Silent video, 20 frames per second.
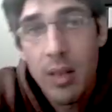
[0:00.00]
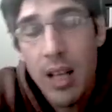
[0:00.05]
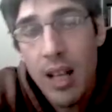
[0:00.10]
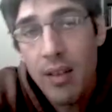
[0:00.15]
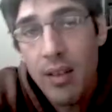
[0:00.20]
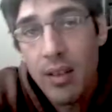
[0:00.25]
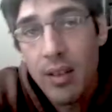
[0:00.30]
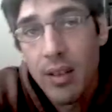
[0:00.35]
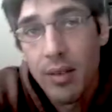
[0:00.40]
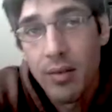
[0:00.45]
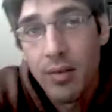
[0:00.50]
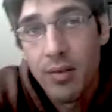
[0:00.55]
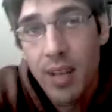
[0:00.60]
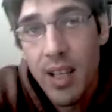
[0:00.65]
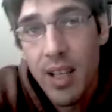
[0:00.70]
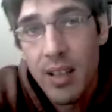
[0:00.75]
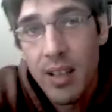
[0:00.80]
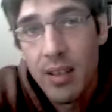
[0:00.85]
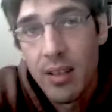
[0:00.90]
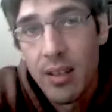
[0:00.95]
having to
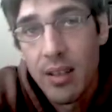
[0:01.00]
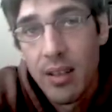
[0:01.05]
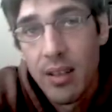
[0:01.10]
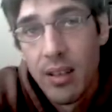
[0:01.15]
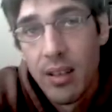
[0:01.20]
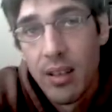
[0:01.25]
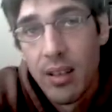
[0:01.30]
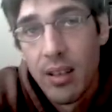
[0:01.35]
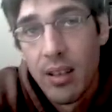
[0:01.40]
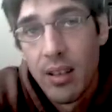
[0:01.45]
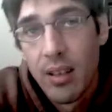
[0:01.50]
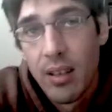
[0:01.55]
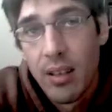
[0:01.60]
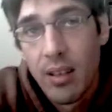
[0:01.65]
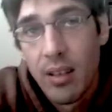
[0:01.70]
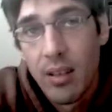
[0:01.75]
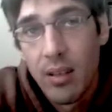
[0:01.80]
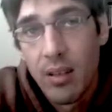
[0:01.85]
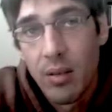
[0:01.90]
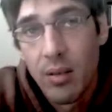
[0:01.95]
face
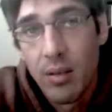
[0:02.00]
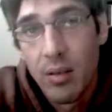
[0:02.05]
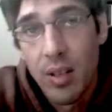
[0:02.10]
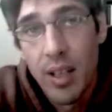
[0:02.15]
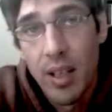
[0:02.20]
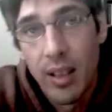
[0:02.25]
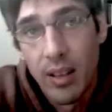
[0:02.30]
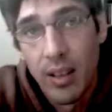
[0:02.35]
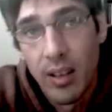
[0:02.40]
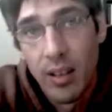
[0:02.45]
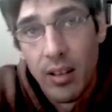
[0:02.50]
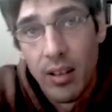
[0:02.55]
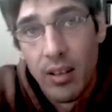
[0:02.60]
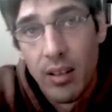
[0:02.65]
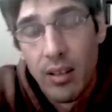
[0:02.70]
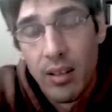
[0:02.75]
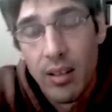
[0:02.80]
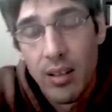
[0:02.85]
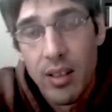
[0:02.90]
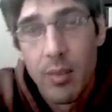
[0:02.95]
oh, Hitler
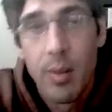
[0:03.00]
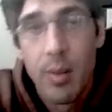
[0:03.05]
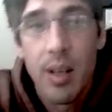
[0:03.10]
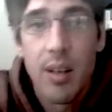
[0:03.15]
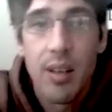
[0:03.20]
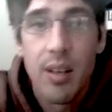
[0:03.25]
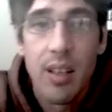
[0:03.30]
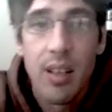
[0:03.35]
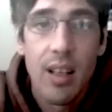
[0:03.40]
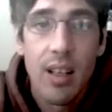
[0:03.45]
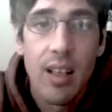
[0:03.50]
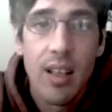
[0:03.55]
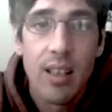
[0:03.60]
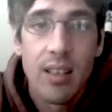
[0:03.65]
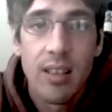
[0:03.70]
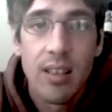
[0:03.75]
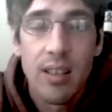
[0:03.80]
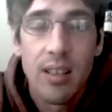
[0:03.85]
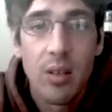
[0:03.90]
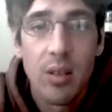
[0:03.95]
is better than us
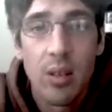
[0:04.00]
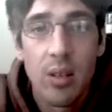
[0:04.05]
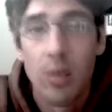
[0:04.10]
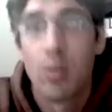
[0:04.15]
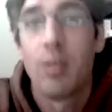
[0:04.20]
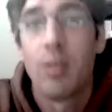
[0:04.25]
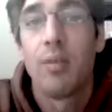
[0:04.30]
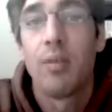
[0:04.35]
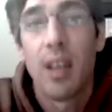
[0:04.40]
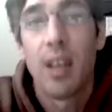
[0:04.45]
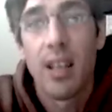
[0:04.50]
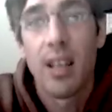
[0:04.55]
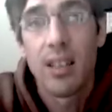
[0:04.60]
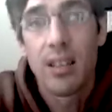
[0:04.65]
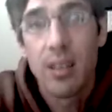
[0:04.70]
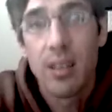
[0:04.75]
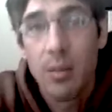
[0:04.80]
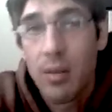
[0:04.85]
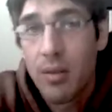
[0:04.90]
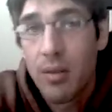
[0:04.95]
still glorifying
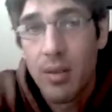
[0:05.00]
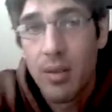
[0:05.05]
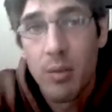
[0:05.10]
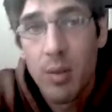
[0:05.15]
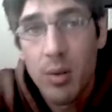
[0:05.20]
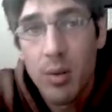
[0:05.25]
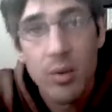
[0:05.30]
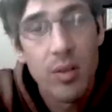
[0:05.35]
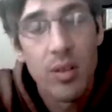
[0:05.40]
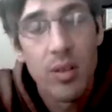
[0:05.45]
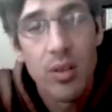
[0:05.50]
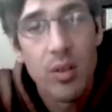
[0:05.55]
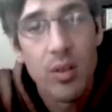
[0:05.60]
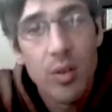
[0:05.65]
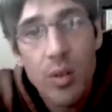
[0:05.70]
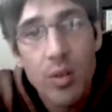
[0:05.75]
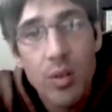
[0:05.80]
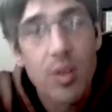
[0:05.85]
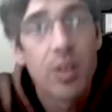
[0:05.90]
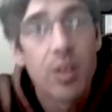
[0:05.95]
some of the most
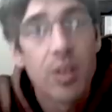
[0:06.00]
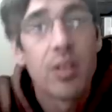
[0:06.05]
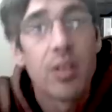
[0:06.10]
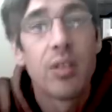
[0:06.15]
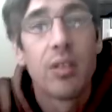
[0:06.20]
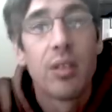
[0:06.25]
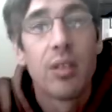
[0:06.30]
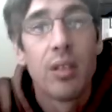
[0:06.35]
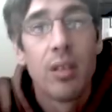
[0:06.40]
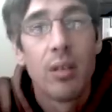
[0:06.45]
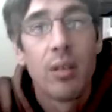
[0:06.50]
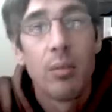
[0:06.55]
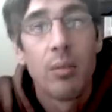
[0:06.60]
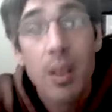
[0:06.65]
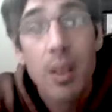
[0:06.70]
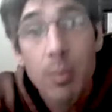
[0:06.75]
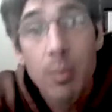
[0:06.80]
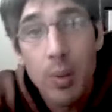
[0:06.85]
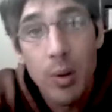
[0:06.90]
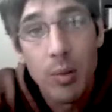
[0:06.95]
atrocious
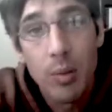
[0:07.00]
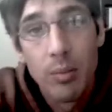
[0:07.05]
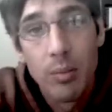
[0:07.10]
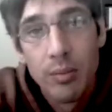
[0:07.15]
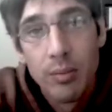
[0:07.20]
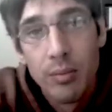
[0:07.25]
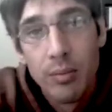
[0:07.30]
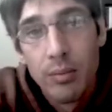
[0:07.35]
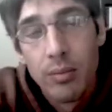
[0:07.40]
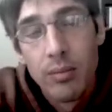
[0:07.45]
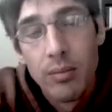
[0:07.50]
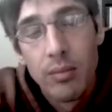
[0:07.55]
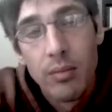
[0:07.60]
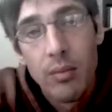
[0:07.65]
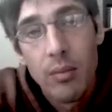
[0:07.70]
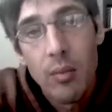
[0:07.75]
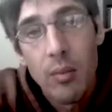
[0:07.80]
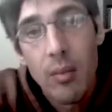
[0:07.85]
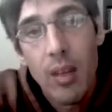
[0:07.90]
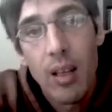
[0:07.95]
people.
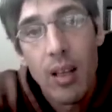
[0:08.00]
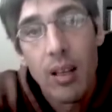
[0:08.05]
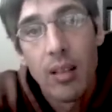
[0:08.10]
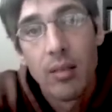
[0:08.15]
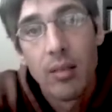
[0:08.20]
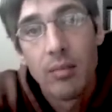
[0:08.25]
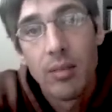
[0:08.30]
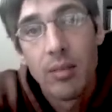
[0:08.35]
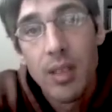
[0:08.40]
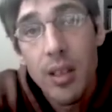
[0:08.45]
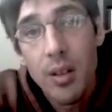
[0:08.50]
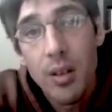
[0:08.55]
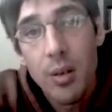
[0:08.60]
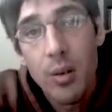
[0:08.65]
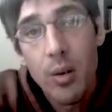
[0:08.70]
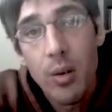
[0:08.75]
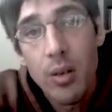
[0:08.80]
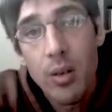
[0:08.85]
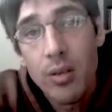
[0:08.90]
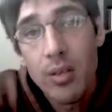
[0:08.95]
Uh, Theodore
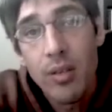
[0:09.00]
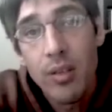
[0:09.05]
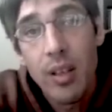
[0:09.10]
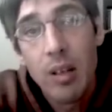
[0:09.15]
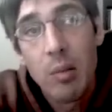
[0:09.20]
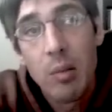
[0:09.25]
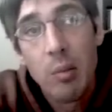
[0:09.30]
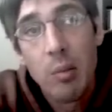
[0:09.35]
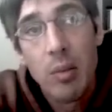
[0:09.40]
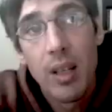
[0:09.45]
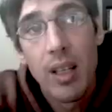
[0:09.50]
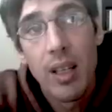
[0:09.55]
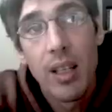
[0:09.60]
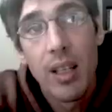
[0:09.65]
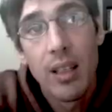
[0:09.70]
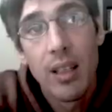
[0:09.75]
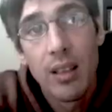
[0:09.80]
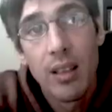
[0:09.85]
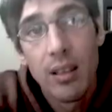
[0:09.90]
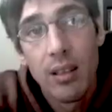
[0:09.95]
Roosevelt
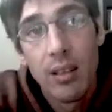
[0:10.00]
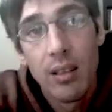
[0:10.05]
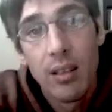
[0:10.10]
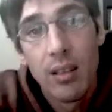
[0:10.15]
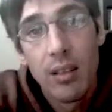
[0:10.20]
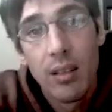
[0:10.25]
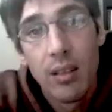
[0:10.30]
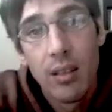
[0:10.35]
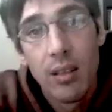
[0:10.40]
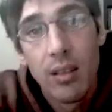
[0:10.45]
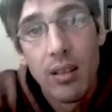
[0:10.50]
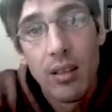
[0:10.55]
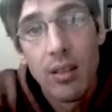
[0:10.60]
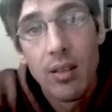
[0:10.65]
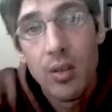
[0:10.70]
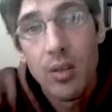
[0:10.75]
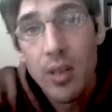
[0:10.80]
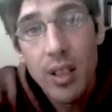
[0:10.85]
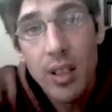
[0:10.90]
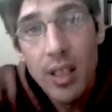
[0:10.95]
made
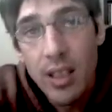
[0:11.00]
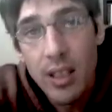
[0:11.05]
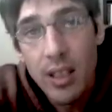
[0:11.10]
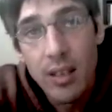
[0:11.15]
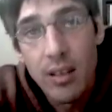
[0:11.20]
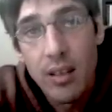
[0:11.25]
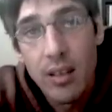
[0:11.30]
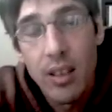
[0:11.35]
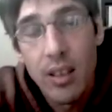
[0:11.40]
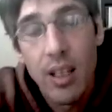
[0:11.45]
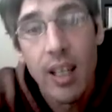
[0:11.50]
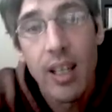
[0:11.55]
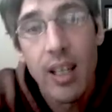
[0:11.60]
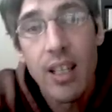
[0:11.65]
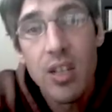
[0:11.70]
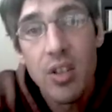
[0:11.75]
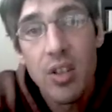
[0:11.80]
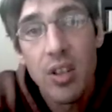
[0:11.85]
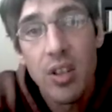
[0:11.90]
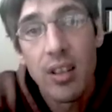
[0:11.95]
treaties in
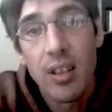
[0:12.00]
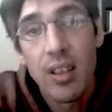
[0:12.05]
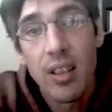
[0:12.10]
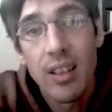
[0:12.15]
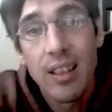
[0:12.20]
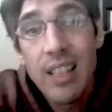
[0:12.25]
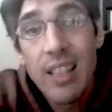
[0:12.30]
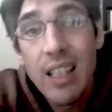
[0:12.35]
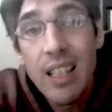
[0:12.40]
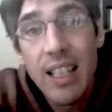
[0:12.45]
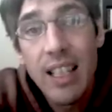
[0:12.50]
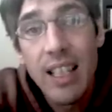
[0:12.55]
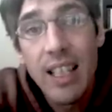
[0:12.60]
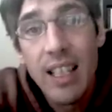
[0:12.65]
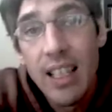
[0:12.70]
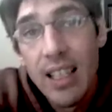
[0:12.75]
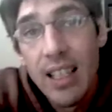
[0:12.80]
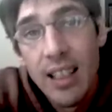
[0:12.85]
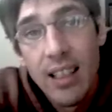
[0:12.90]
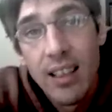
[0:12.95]
Asia illegally
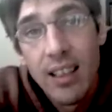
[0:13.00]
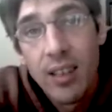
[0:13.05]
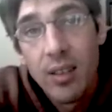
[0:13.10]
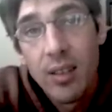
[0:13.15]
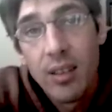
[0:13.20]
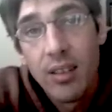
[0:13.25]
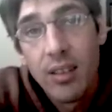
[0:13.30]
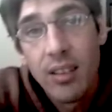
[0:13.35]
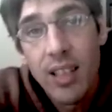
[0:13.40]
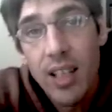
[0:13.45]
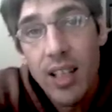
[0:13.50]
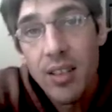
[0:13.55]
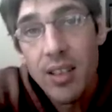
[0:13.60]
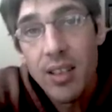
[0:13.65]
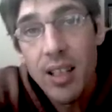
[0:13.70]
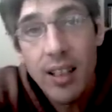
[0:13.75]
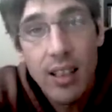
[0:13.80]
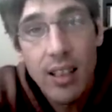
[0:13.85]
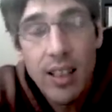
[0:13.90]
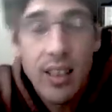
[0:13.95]
without
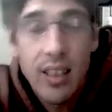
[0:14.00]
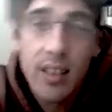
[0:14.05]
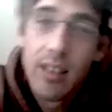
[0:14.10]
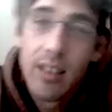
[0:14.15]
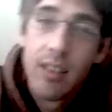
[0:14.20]
telling